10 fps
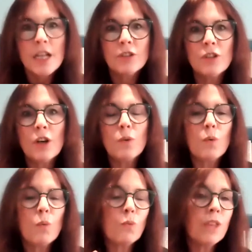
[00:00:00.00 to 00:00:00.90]

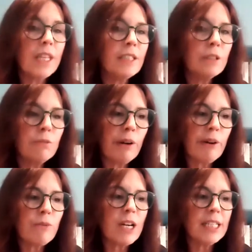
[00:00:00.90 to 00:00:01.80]
So this is where
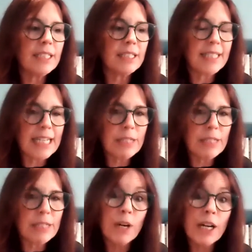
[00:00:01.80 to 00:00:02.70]
we want to
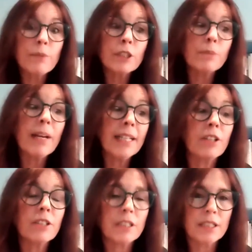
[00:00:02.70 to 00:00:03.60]
distinguish where we're spending
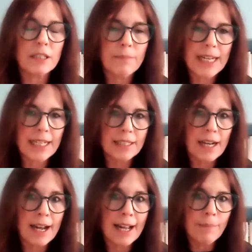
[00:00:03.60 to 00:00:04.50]
our decision-making
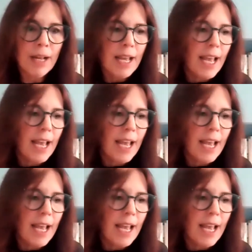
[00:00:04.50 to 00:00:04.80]
time.